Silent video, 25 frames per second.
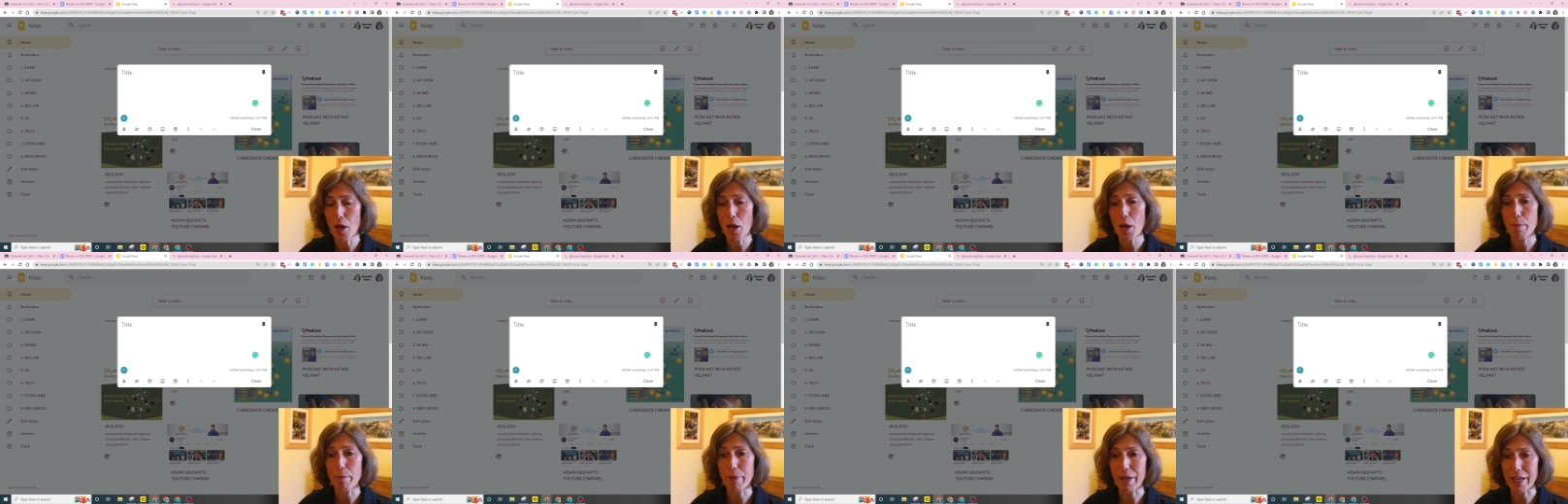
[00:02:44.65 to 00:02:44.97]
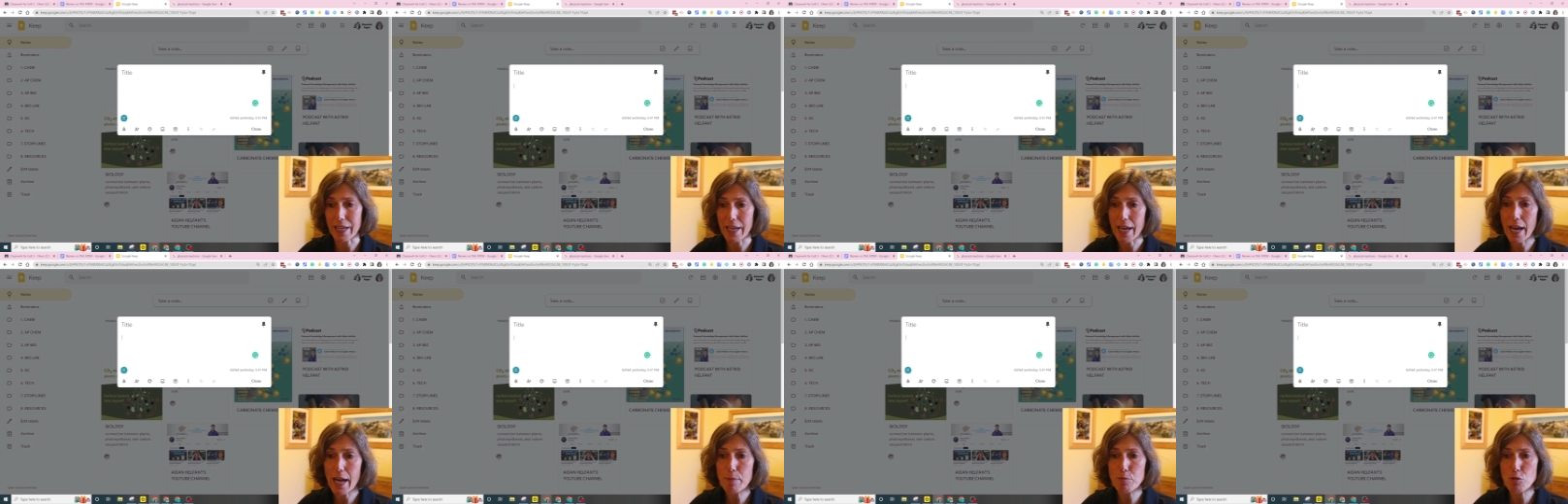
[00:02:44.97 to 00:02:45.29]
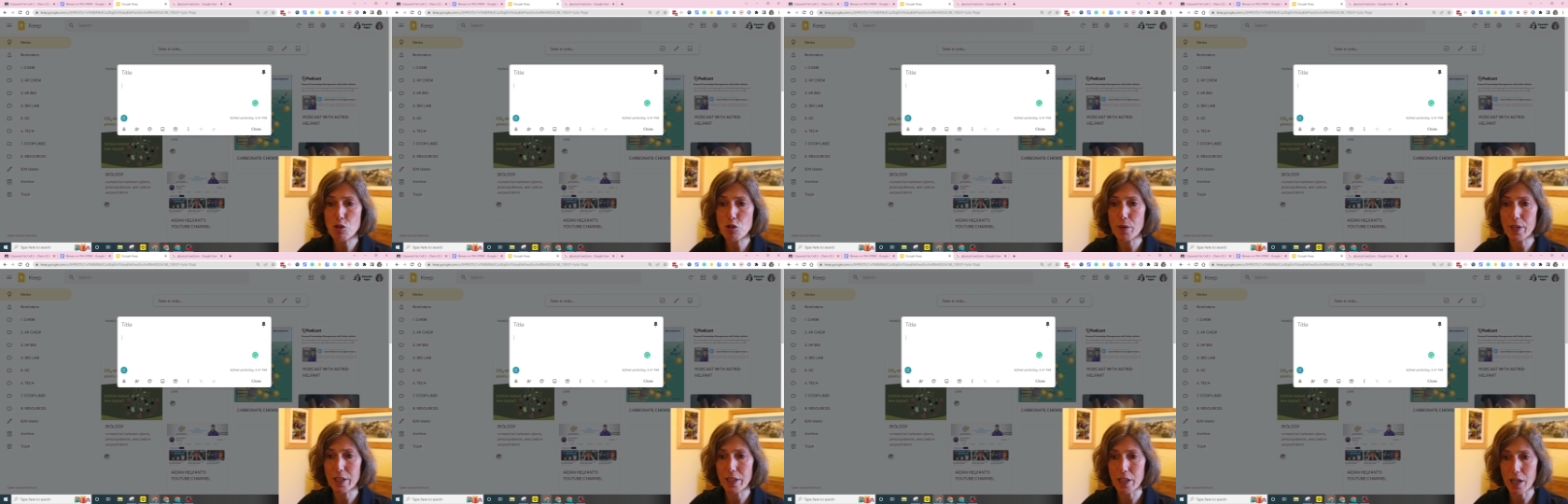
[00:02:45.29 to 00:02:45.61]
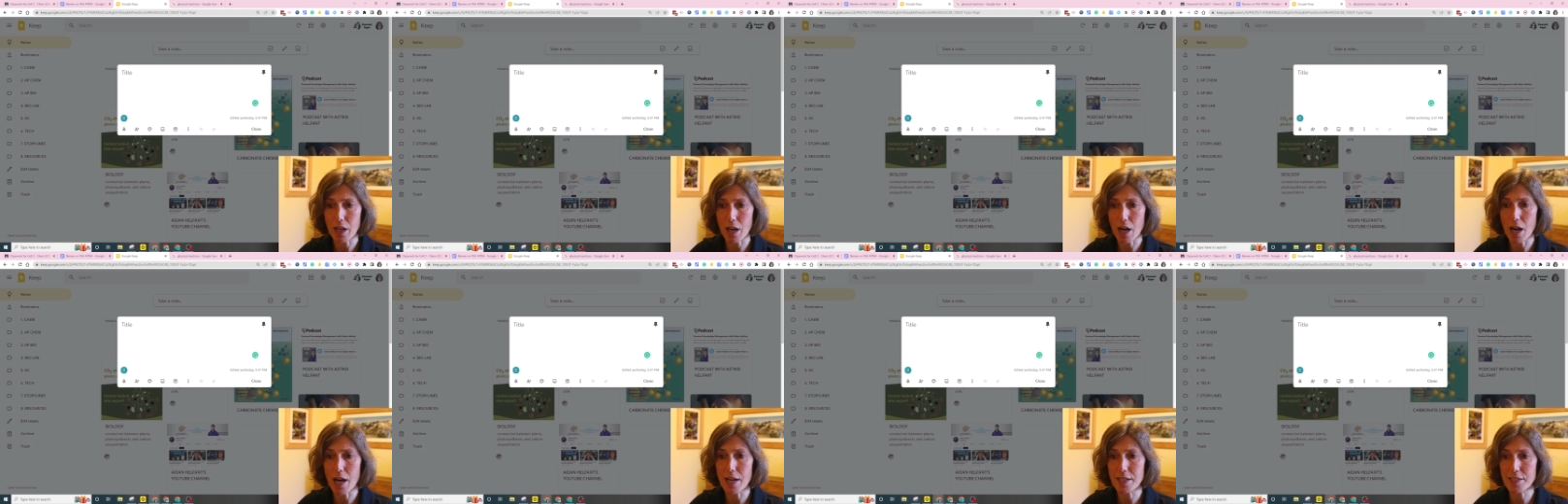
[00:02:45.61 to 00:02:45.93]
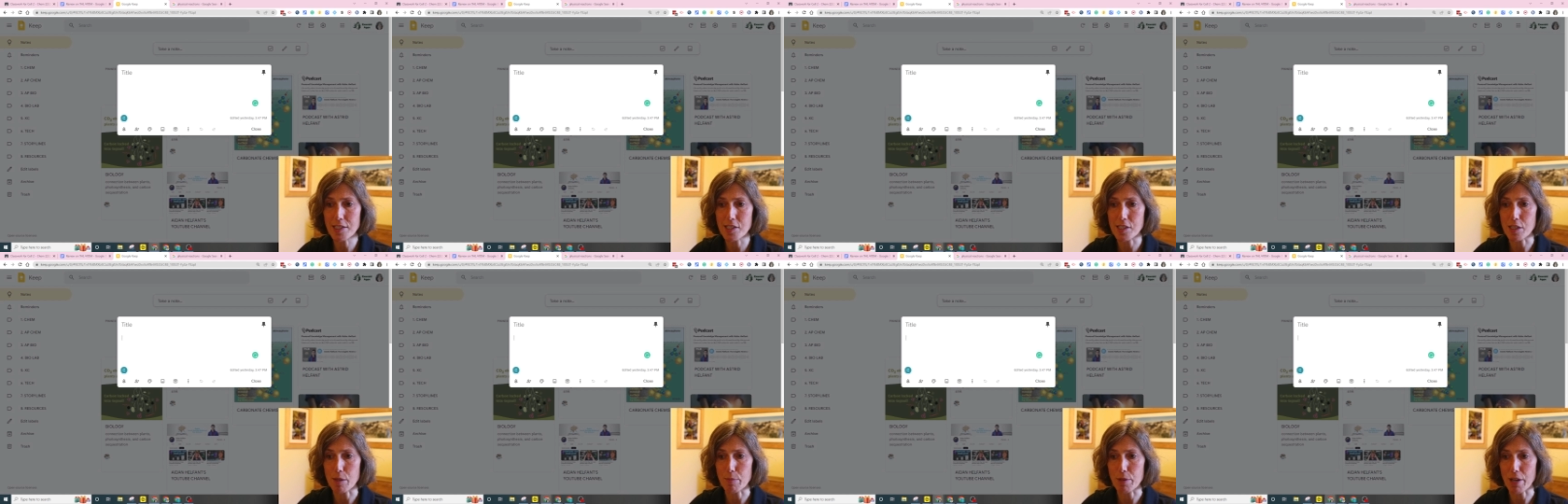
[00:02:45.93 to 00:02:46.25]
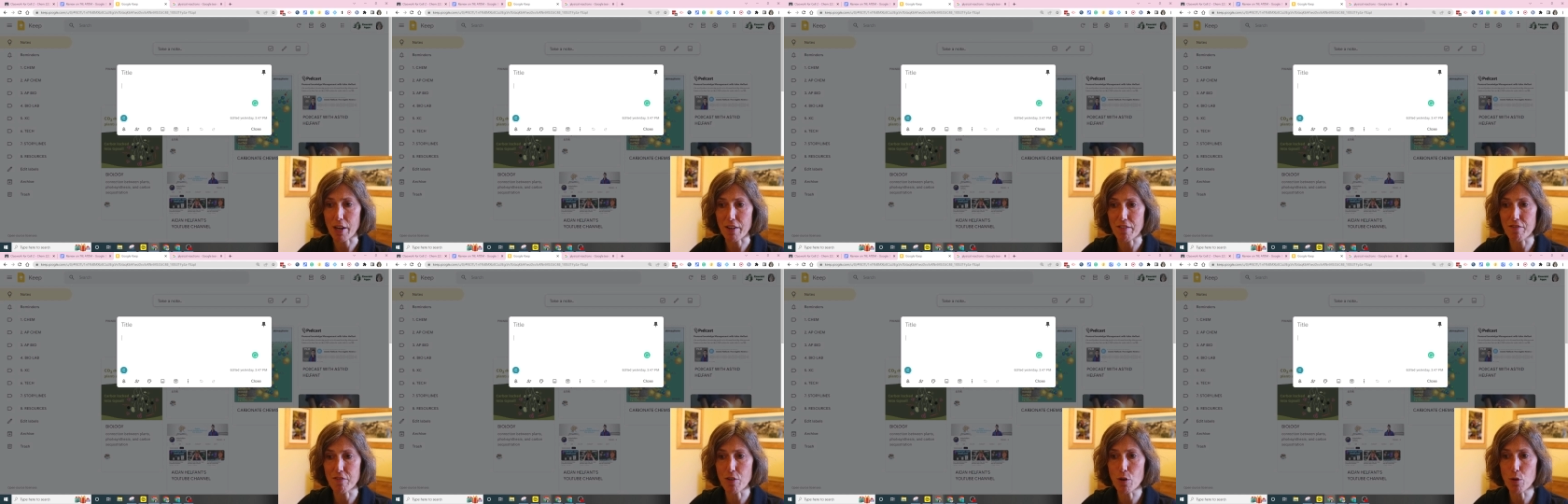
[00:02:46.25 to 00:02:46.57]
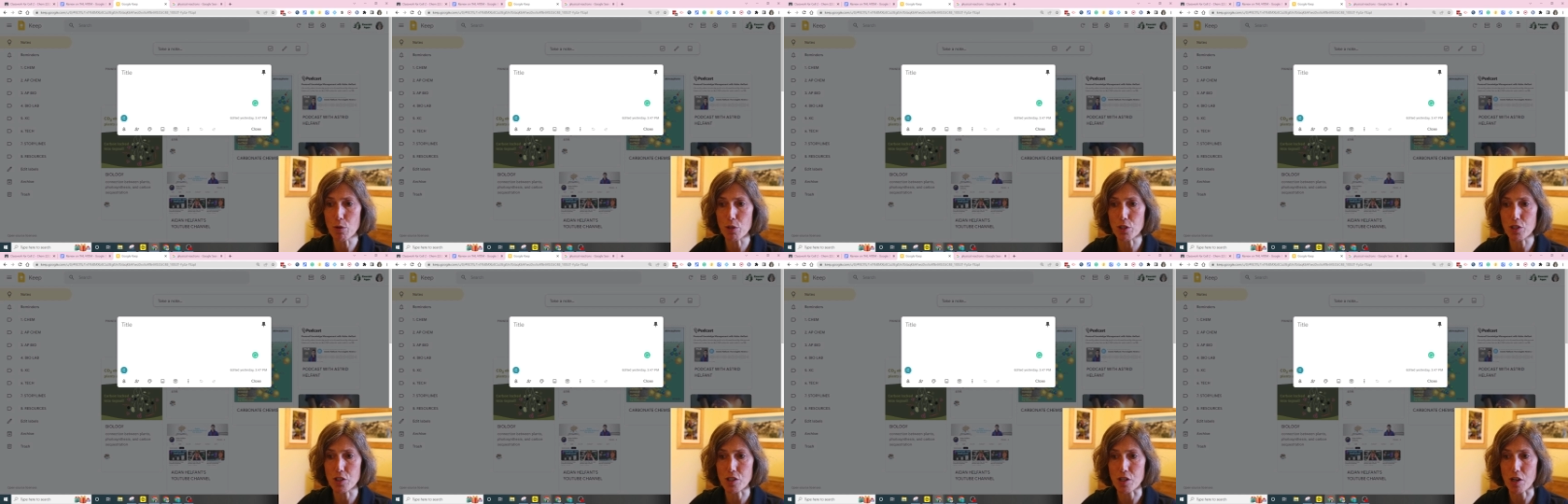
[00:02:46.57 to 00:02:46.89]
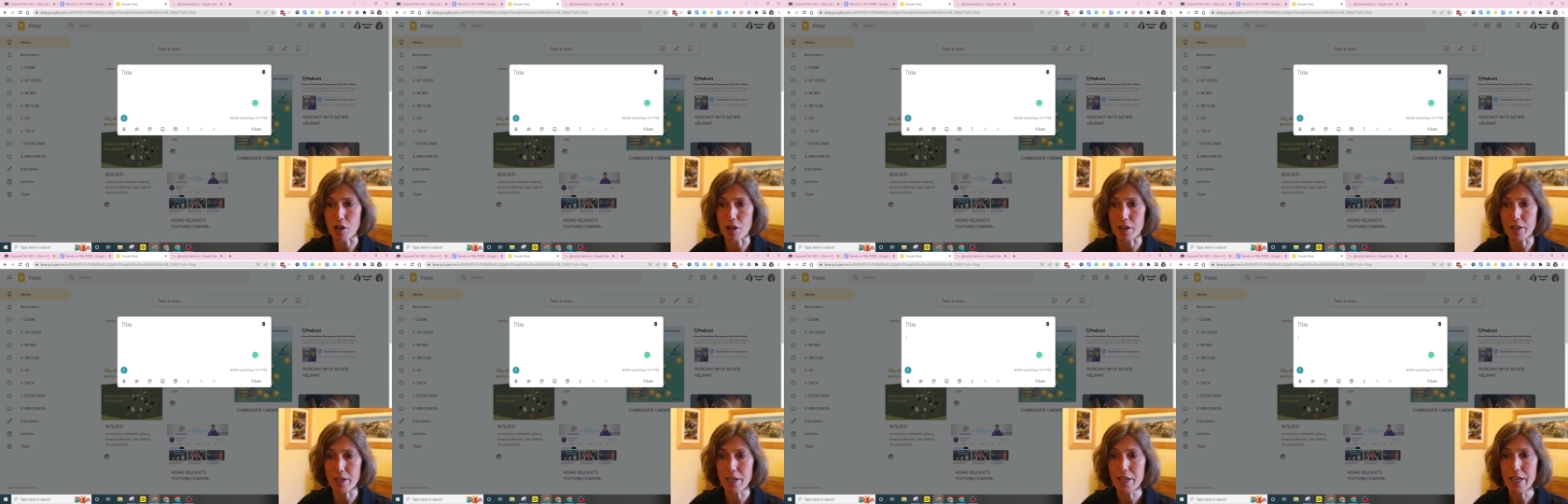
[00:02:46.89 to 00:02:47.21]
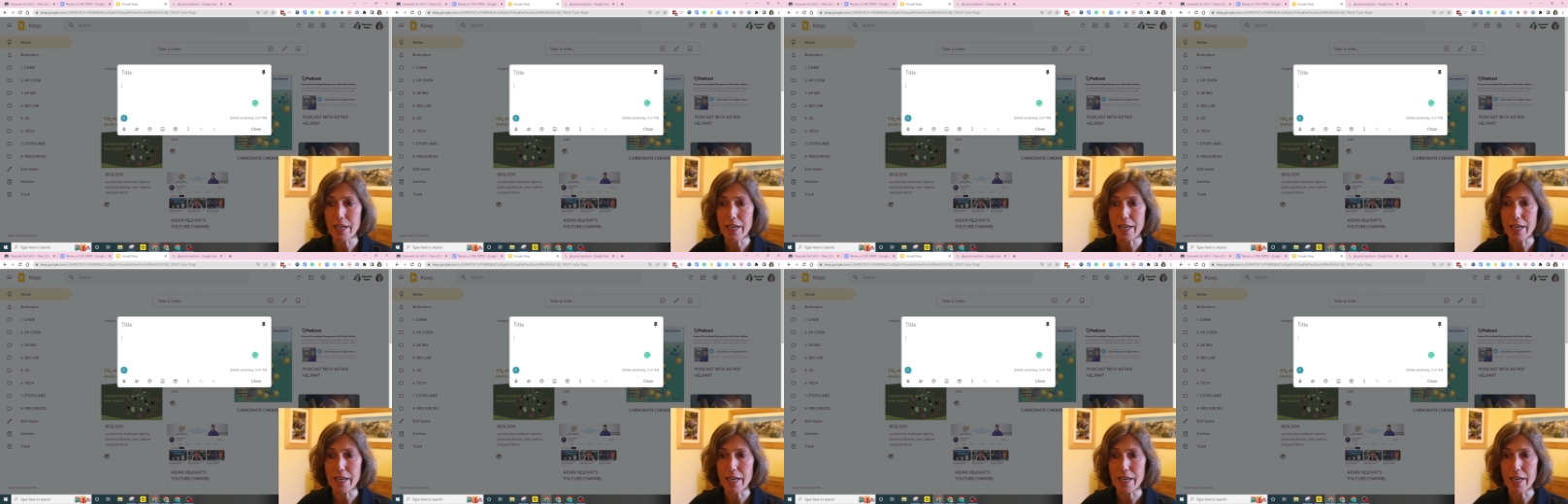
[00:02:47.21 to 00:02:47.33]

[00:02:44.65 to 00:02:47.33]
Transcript: by capturing the concept I focused on